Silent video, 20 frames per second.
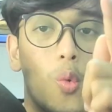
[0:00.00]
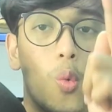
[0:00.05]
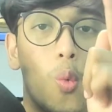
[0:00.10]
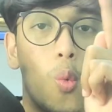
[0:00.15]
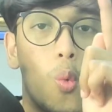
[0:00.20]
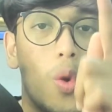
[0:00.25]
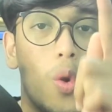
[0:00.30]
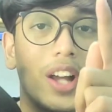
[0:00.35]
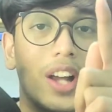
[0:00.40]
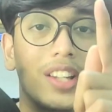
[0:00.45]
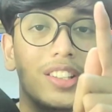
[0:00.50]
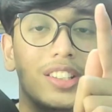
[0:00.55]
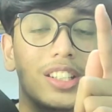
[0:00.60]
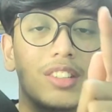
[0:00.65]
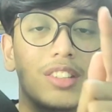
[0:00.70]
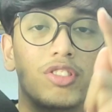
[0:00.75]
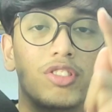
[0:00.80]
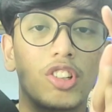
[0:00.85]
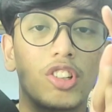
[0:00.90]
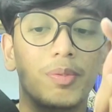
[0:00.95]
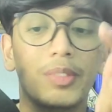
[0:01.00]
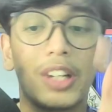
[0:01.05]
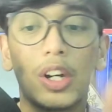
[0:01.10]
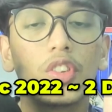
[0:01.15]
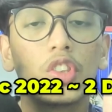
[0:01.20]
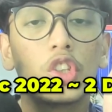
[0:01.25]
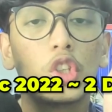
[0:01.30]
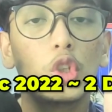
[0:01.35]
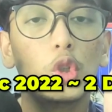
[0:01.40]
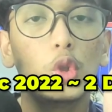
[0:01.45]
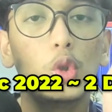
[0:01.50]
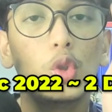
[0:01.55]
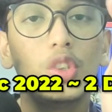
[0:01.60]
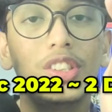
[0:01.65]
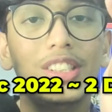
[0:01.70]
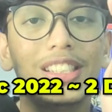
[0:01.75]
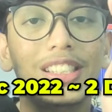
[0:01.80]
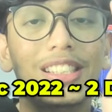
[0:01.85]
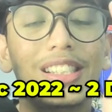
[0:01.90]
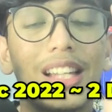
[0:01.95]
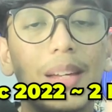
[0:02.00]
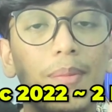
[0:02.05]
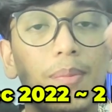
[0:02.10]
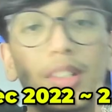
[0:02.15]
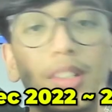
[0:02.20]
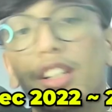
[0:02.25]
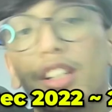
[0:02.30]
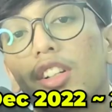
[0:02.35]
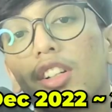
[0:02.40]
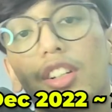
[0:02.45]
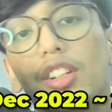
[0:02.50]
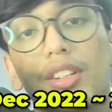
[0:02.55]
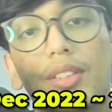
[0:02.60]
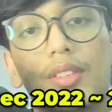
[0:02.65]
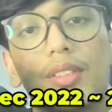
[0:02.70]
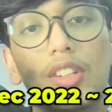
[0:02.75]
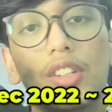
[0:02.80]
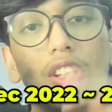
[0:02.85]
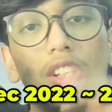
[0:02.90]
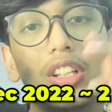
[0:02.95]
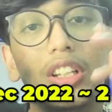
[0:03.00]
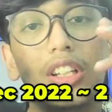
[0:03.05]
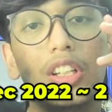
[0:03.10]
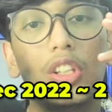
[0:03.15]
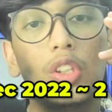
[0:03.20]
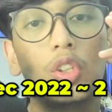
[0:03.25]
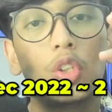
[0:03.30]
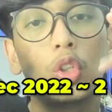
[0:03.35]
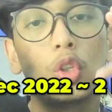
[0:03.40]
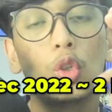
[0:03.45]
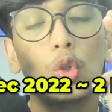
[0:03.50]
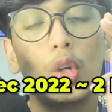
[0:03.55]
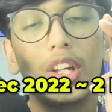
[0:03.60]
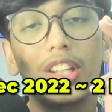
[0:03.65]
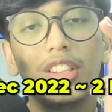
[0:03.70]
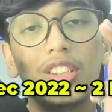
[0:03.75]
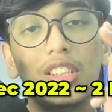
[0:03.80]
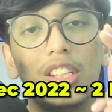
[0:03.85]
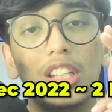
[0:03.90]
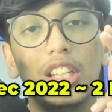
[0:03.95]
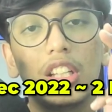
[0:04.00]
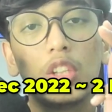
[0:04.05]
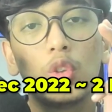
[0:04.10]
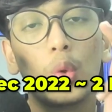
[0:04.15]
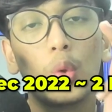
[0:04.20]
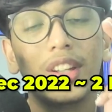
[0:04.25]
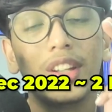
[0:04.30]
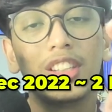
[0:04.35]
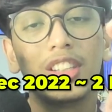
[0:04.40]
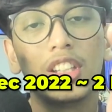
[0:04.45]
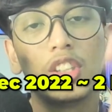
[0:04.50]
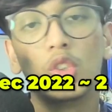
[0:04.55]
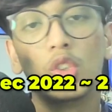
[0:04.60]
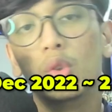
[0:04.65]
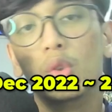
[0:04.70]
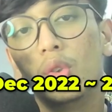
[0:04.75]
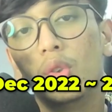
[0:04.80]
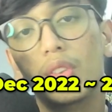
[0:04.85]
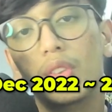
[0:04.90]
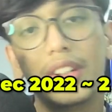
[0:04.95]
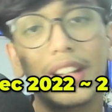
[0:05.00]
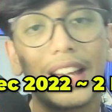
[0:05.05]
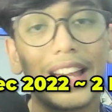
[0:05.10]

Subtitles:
1 year from now, 2 December 2022,